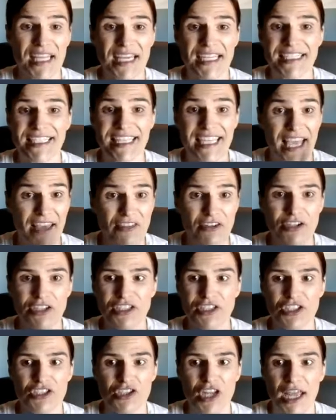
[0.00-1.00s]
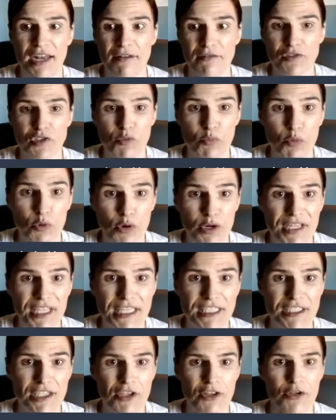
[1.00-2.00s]
that together and just kind of supporting
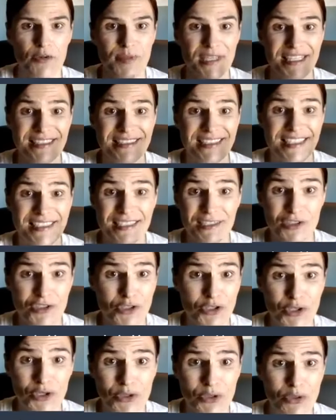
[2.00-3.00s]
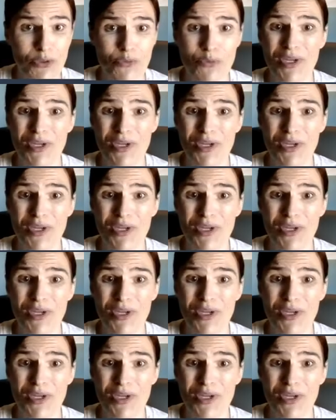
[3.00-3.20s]
each other, because this is new.